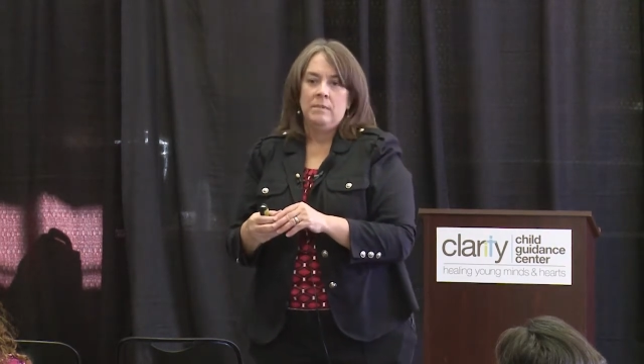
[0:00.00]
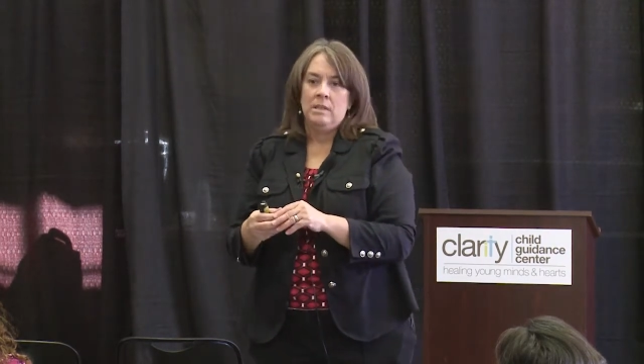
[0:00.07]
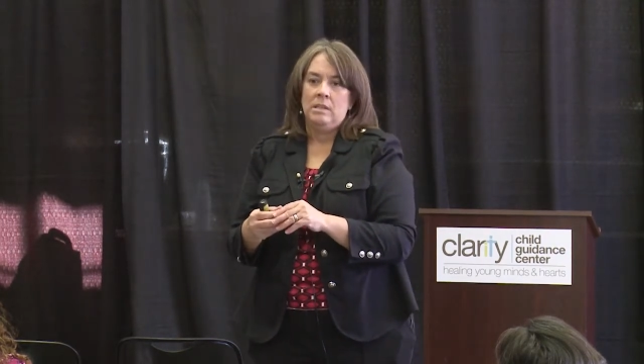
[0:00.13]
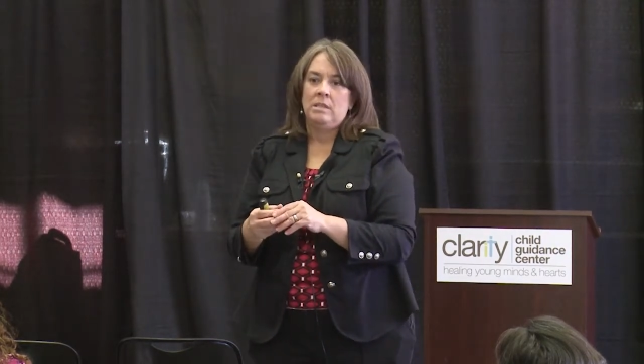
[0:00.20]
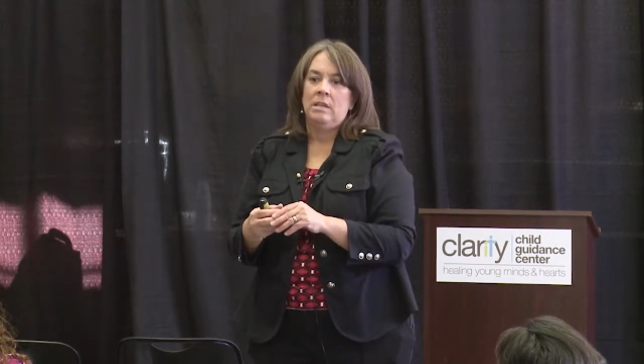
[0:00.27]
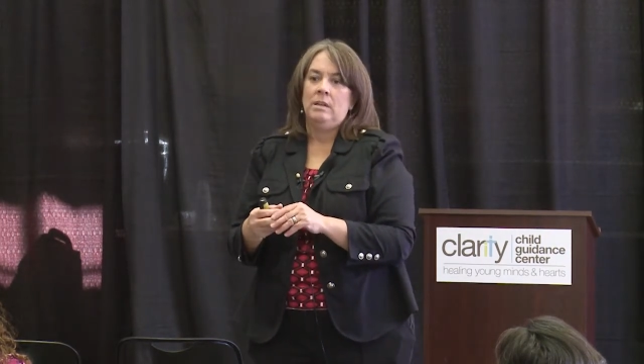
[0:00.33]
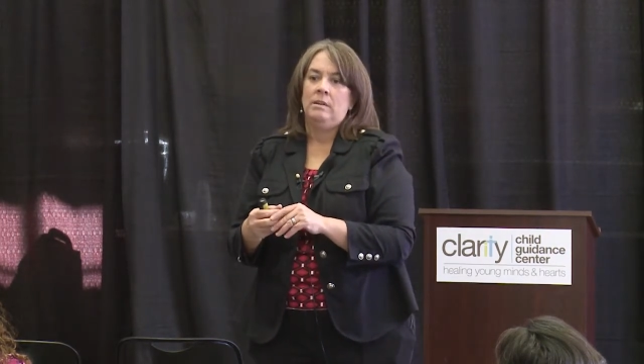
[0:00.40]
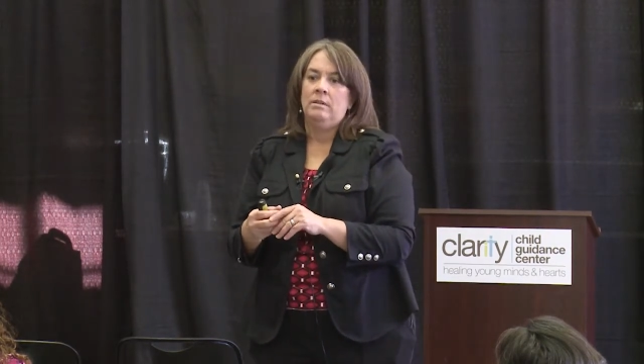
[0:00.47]

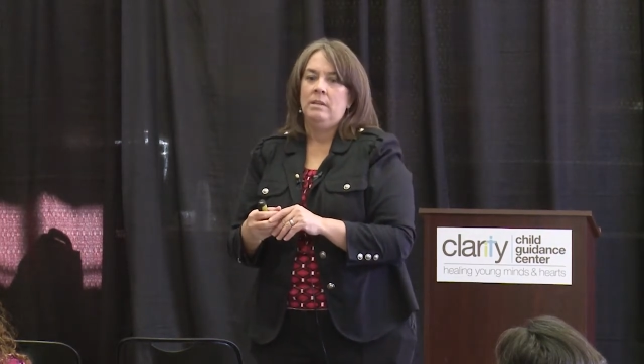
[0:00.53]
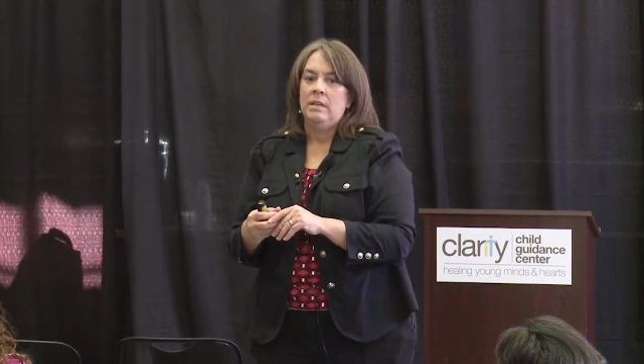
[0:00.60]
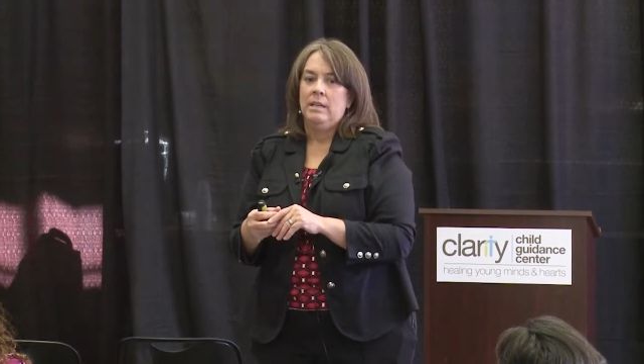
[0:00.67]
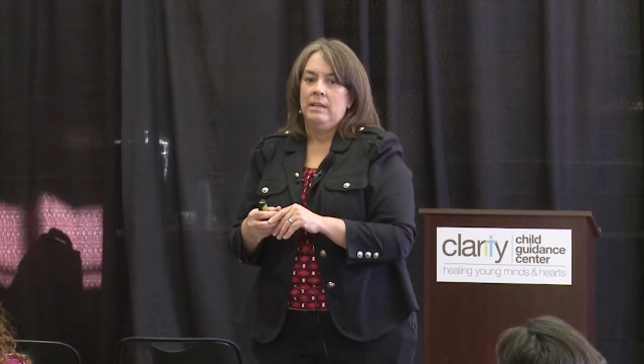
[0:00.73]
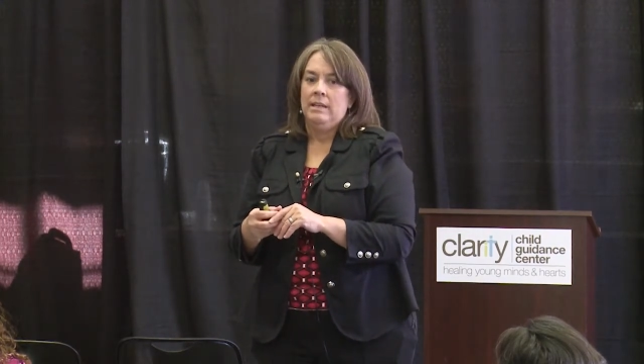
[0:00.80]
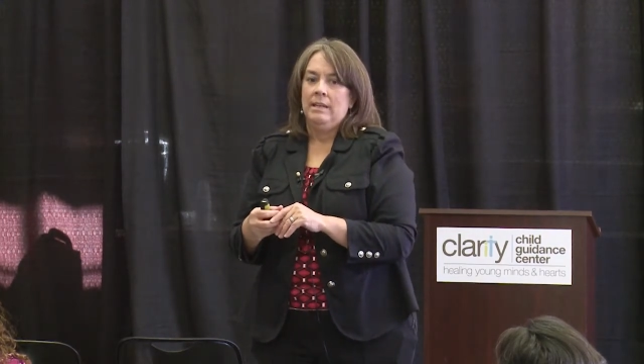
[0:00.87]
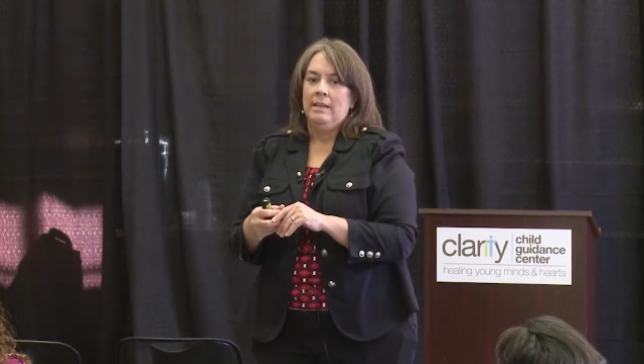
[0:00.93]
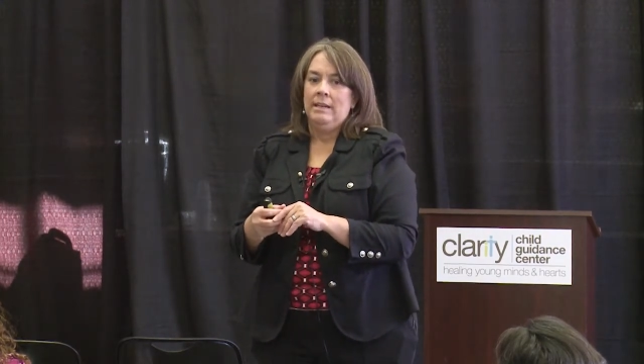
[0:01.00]
So,
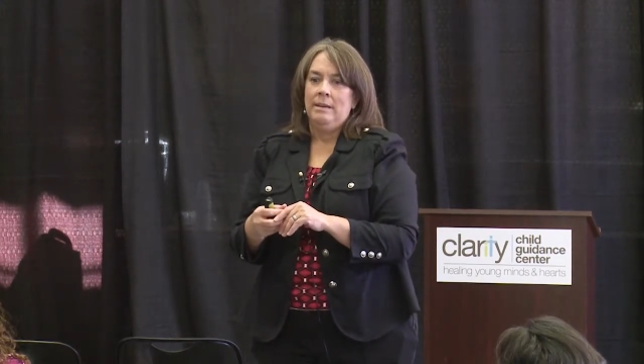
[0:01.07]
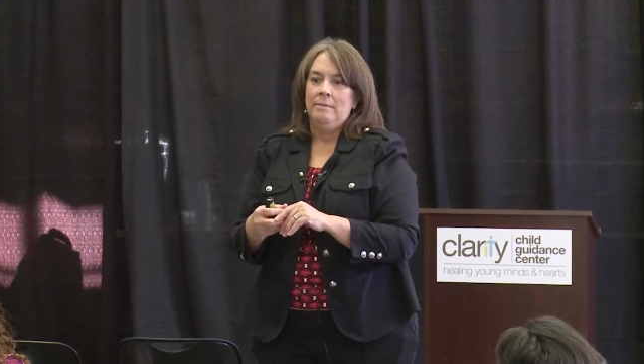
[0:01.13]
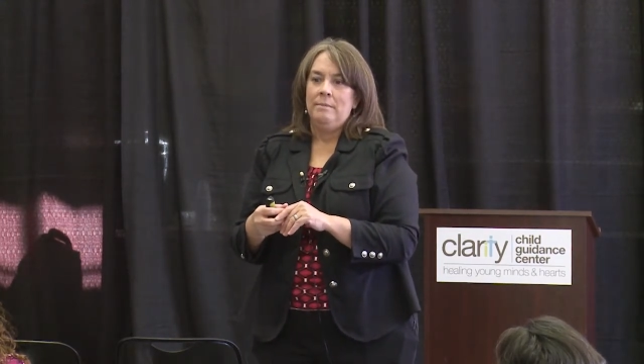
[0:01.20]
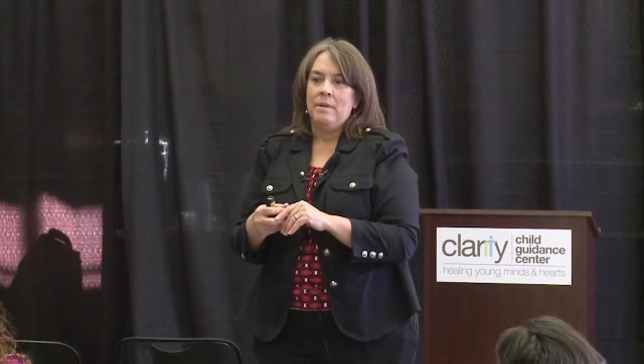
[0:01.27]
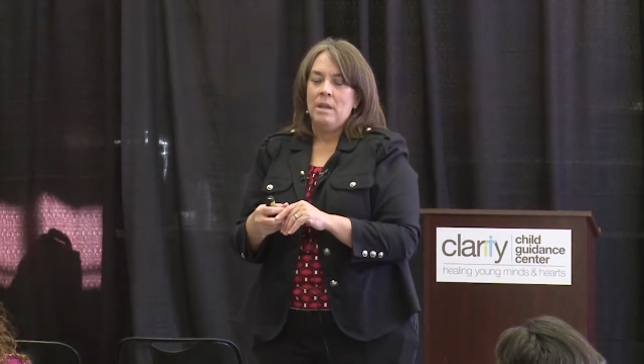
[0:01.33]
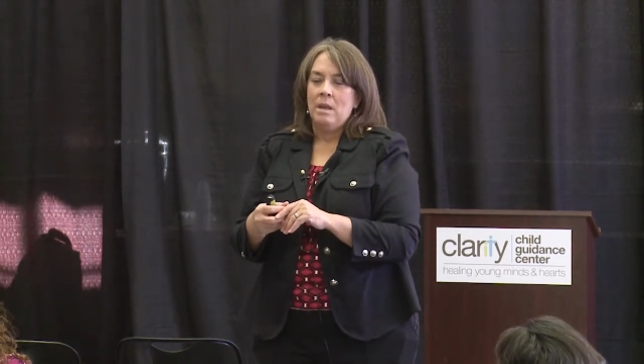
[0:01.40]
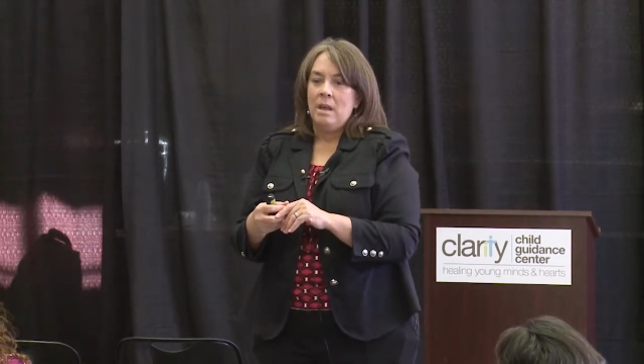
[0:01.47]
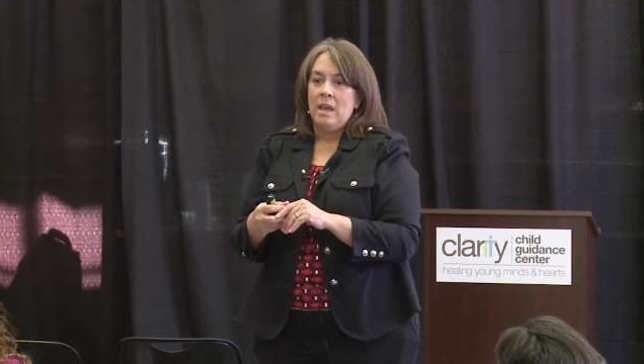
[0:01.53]
um,
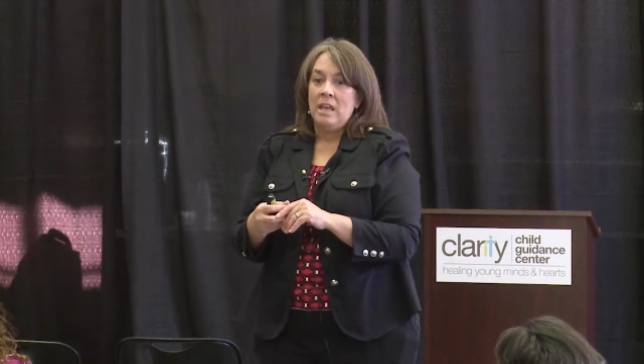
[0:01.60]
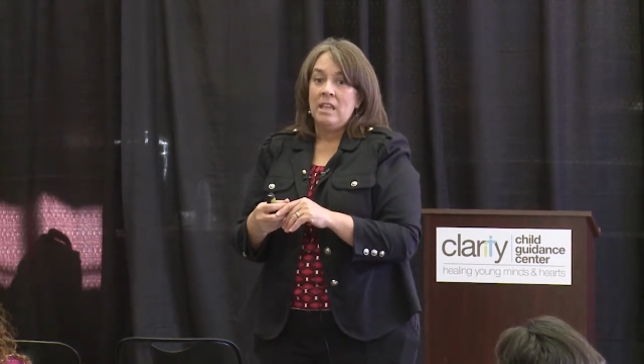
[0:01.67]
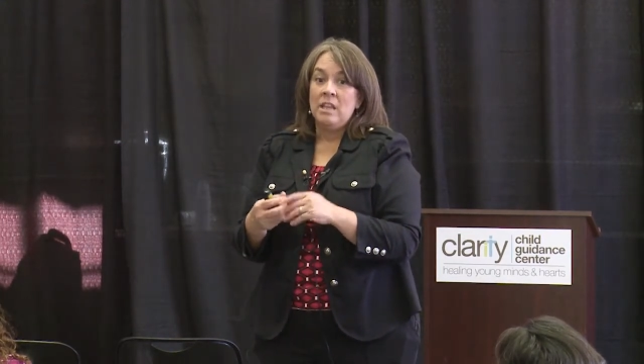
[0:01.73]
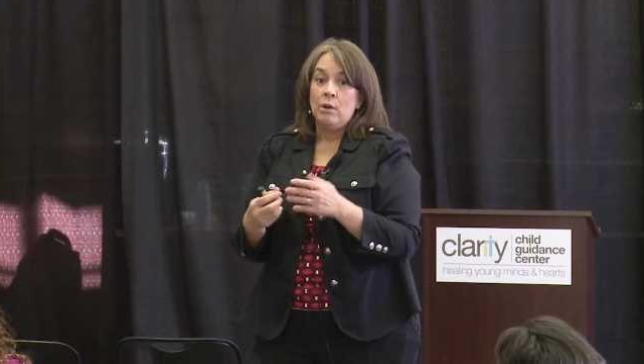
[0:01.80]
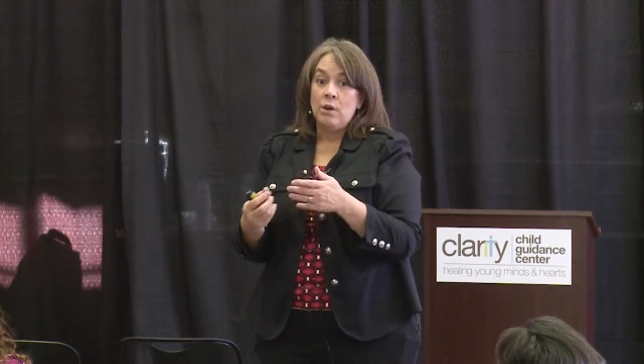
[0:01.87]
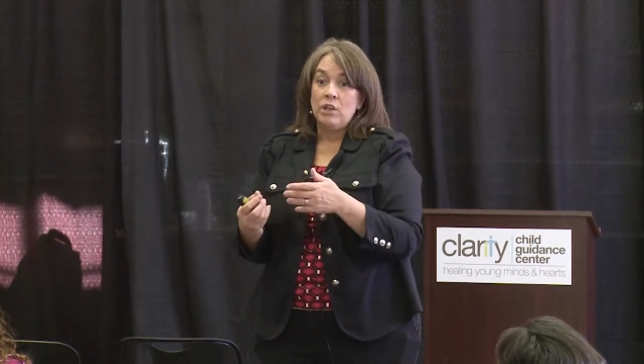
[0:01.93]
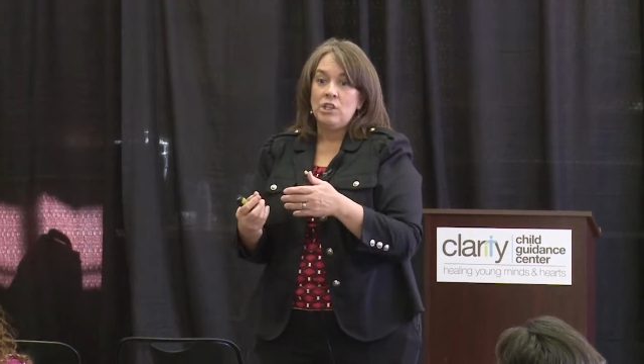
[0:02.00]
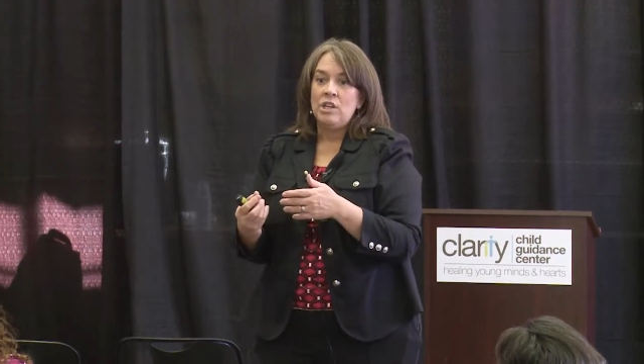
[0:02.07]
and the
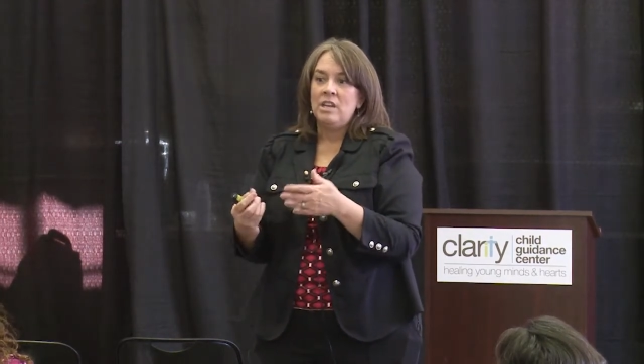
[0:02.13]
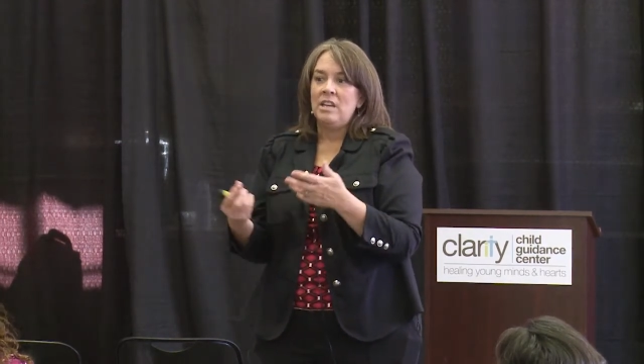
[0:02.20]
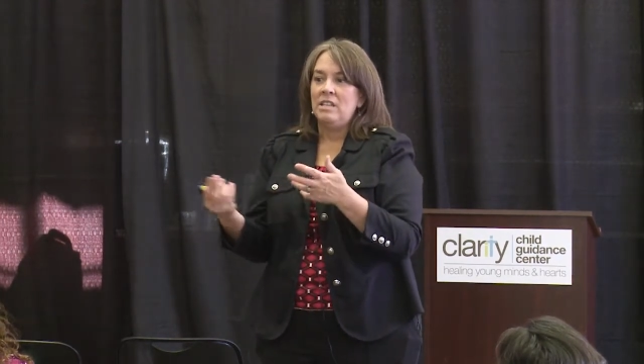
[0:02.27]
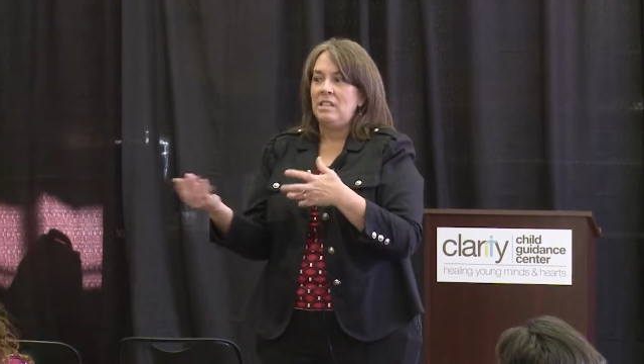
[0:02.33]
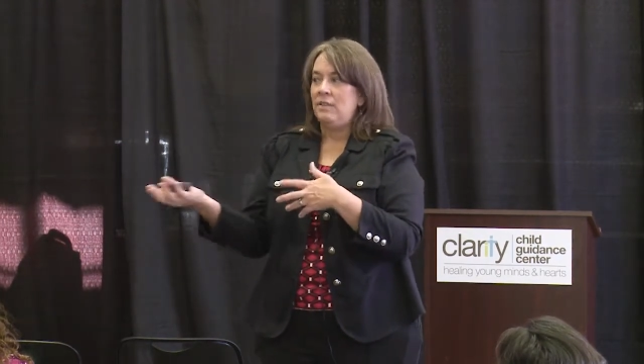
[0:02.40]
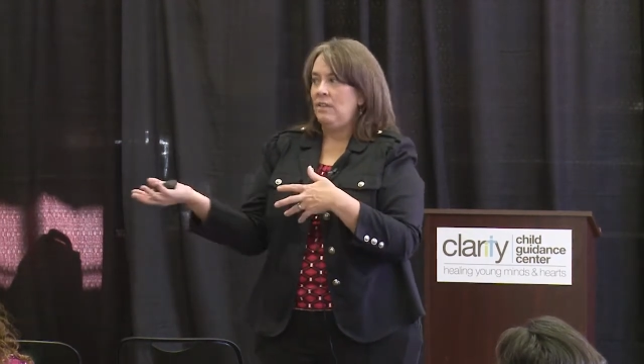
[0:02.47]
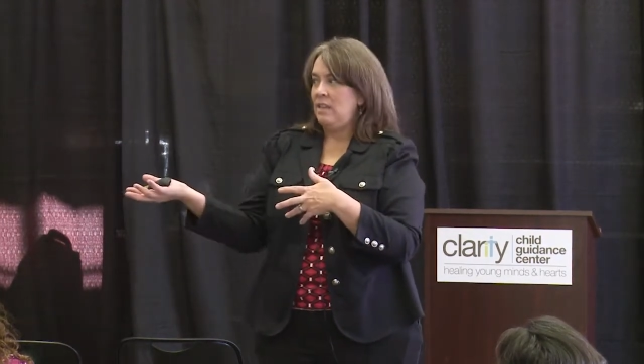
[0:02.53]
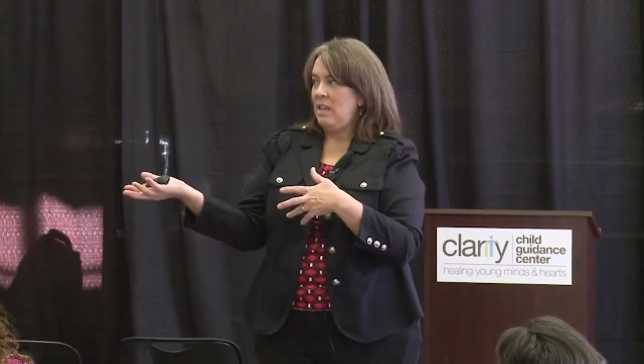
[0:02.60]
question is, even